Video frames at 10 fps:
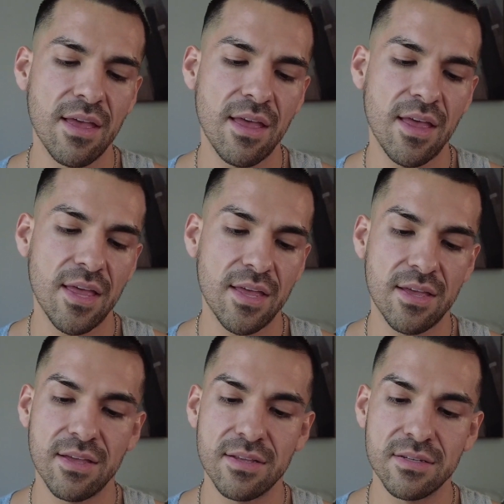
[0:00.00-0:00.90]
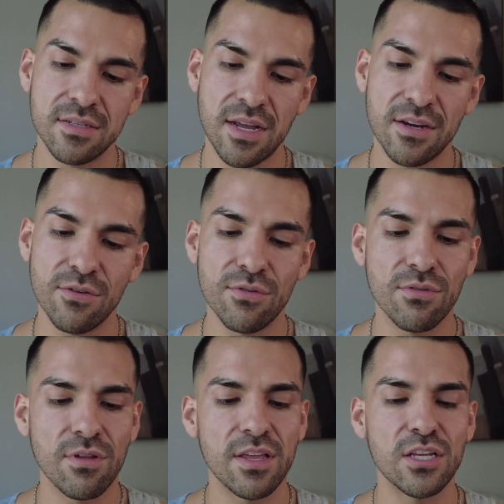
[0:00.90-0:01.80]
And I know
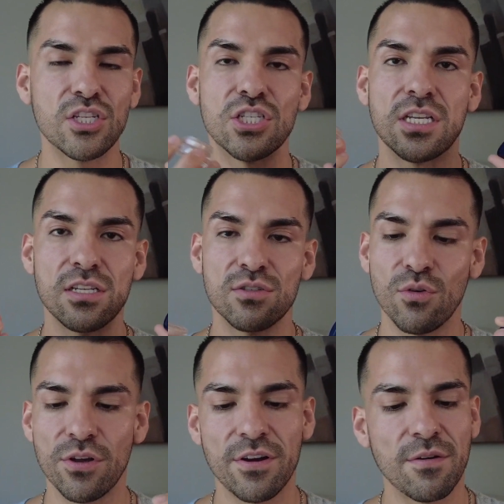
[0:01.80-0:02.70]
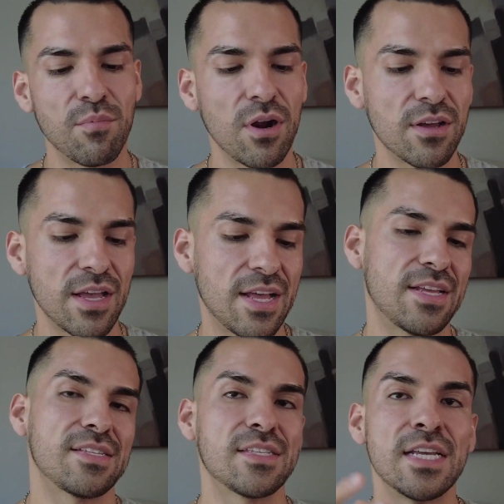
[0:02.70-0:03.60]
each SoulCare product
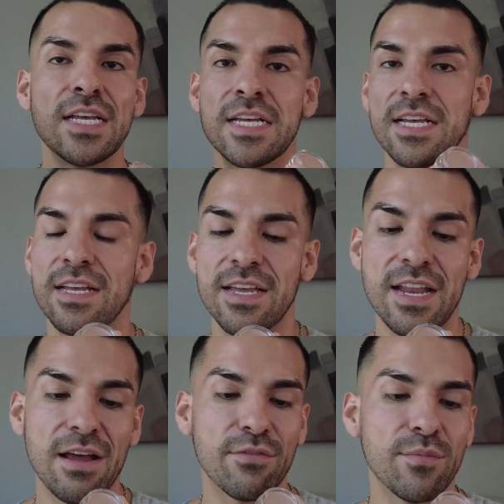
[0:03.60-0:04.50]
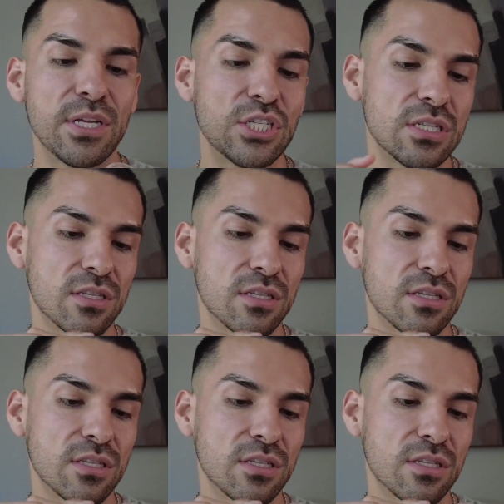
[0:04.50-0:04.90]
has an affirmation.